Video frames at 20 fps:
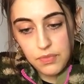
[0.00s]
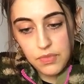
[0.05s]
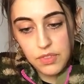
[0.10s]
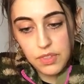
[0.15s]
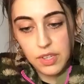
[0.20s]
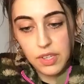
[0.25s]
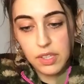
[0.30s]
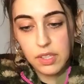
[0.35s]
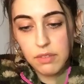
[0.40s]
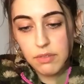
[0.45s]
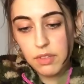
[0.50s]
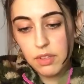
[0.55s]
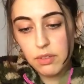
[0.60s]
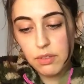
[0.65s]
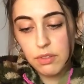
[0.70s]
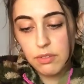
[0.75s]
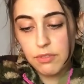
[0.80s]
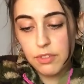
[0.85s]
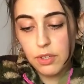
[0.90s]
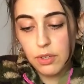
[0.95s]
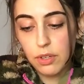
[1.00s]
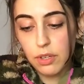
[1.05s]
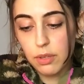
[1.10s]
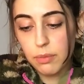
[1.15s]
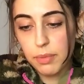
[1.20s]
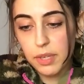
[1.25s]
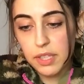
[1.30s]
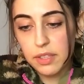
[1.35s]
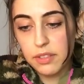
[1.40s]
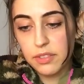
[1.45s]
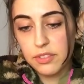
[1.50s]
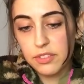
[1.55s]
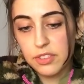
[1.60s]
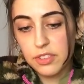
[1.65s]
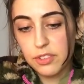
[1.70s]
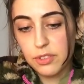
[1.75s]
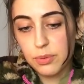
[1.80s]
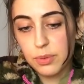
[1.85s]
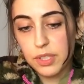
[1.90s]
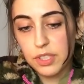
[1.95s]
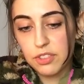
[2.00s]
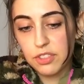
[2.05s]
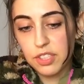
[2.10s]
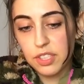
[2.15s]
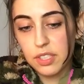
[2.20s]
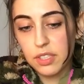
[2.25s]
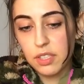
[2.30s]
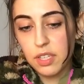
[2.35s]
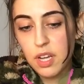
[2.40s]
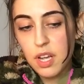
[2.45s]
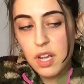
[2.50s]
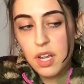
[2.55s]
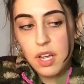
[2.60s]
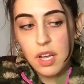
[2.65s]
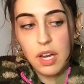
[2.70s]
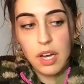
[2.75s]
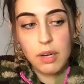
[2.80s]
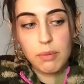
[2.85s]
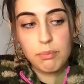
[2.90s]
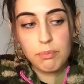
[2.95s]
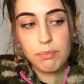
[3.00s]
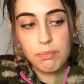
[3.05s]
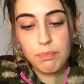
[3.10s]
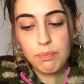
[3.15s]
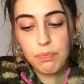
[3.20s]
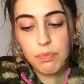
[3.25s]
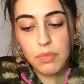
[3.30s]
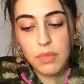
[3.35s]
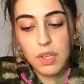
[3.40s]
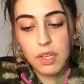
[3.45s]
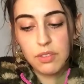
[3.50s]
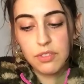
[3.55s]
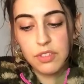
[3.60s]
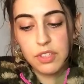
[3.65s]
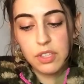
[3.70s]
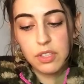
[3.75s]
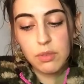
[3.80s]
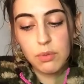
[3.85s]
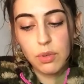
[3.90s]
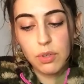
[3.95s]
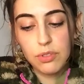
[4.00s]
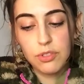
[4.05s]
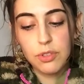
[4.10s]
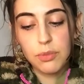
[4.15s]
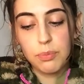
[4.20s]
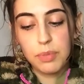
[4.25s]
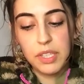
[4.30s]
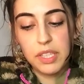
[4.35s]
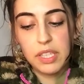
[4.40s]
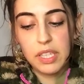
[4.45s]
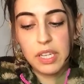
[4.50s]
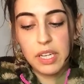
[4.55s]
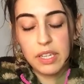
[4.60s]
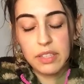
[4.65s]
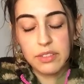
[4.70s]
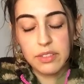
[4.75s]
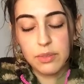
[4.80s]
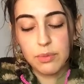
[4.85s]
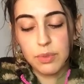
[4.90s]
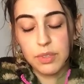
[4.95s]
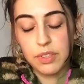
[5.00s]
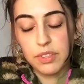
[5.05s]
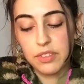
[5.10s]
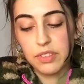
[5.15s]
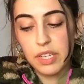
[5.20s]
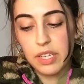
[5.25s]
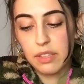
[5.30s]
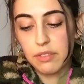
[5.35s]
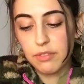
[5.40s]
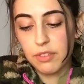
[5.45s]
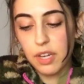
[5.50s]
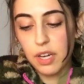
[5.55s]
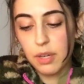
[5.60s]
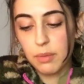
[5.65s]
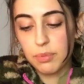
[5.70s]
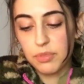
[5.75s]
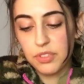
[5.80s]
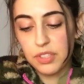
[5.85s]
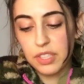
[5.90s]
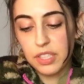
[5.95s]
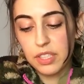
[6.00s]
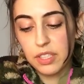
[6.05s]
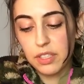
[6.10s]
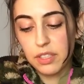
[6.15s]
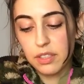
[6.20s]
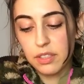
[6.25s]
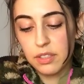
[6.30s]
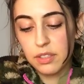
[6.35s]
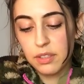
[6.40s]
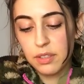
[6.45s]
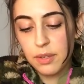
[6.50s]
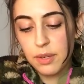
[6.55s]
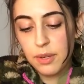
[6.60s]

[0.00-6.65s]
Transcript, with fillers: so, like, even though you feel hurt by this situation, I'm seeing you also be connected with the Ten of Cups here.